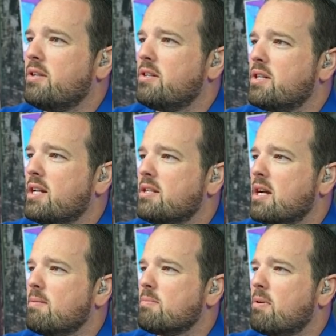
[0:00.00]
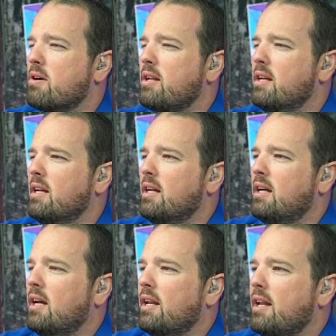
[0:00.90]
The Chinese Communist Party
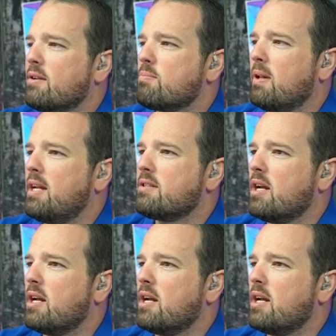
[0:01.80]
announced plans